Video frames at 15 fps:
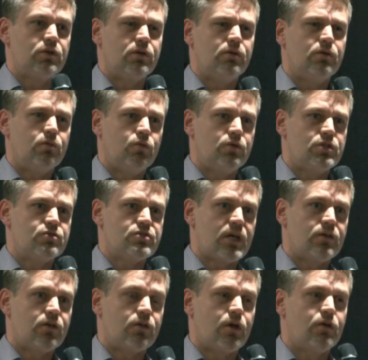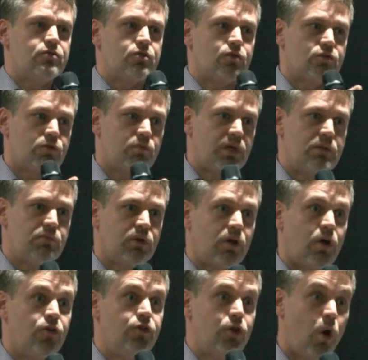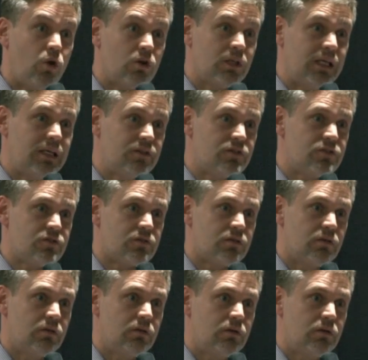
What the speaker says: Would you say that those sorts of people are not leaders?